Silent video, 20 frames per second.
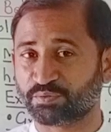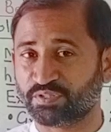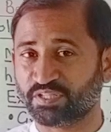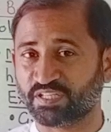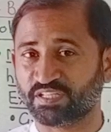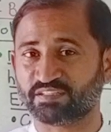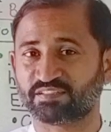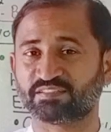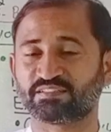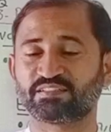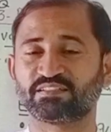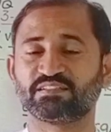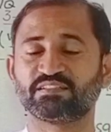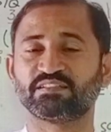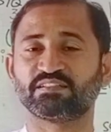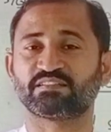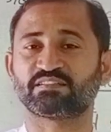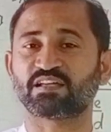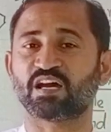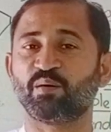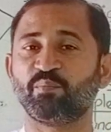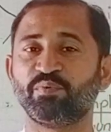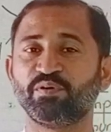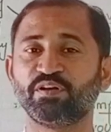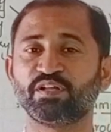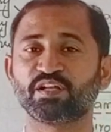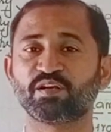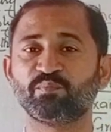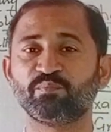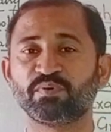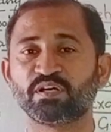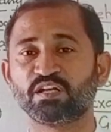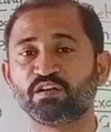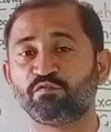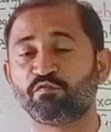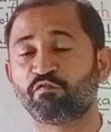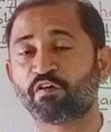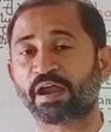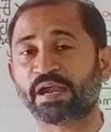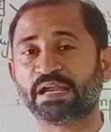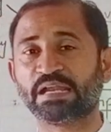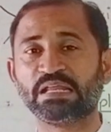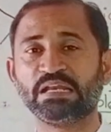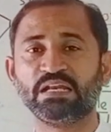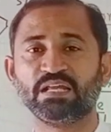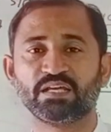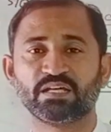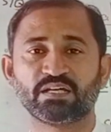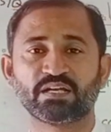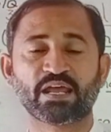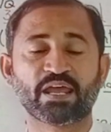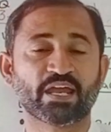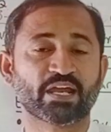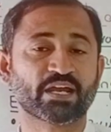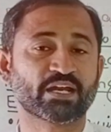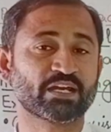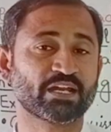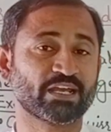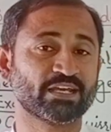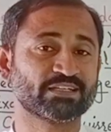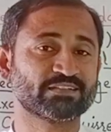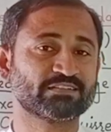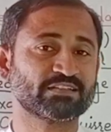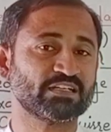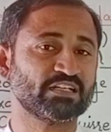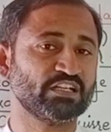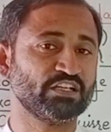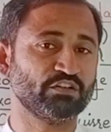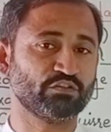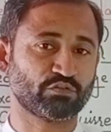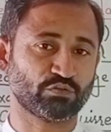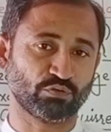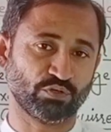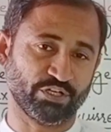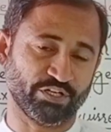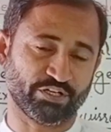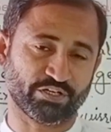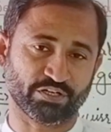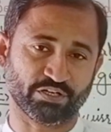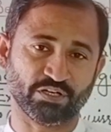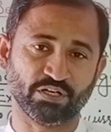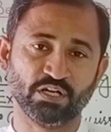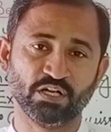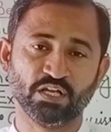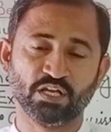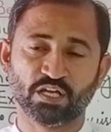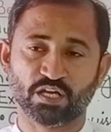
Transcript: this subdermal fatty layer act as an insulator.